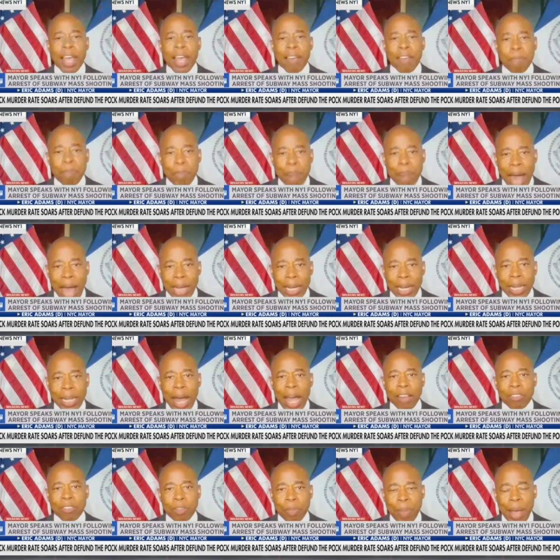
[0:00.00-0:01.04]
If black
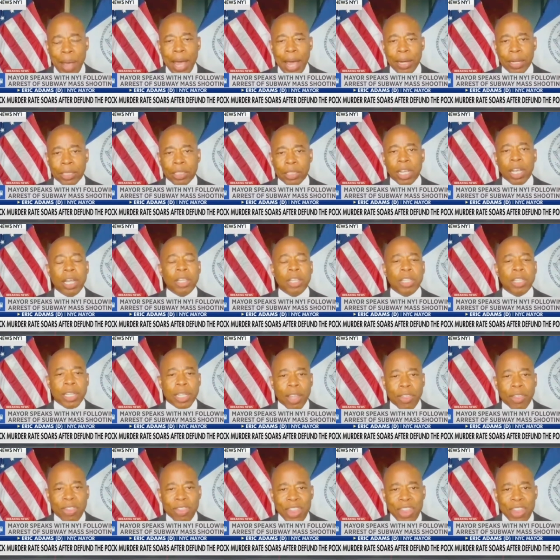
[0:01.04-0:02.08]
lives matters, then
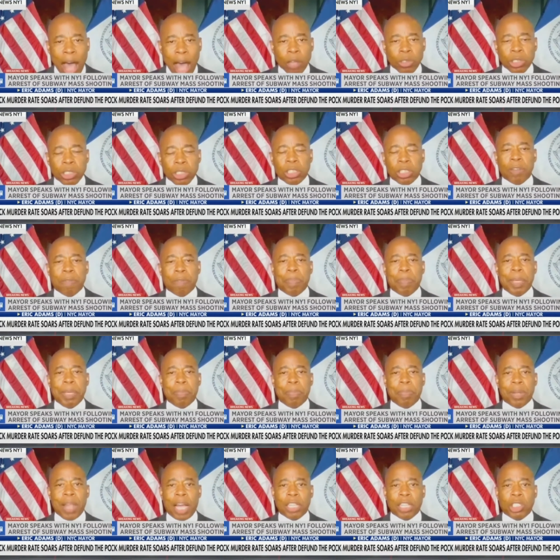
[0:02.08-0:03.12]
the thousands of
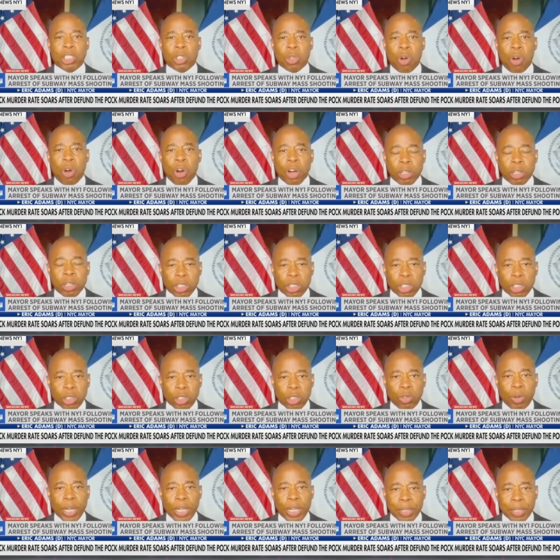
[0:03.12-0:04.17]
people I saw on the
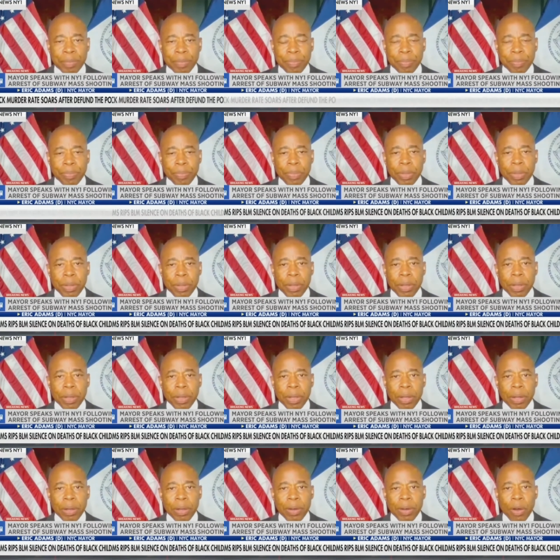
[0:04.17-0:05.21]
street
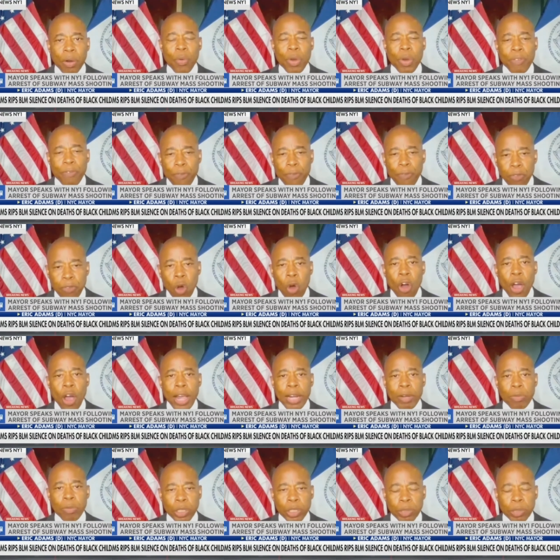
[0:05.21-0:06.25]
when
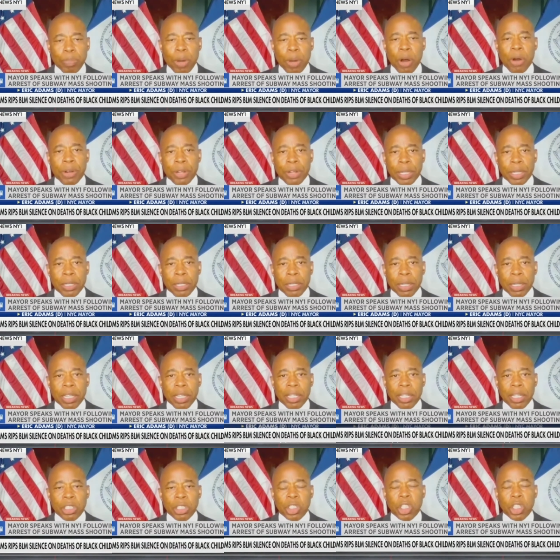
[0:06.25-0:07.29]
Floyd was murdered
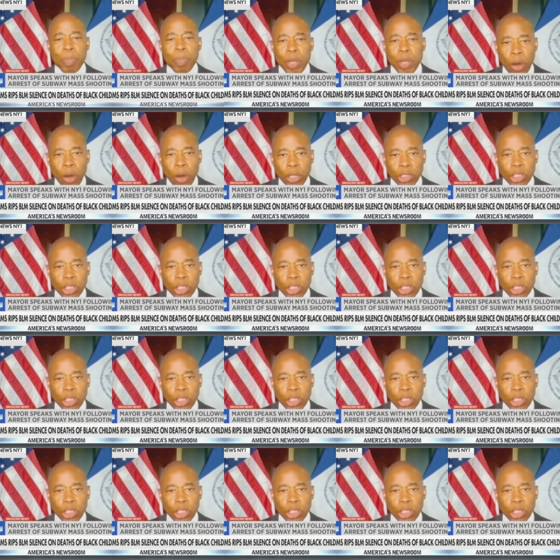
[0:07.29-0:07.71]
should be on the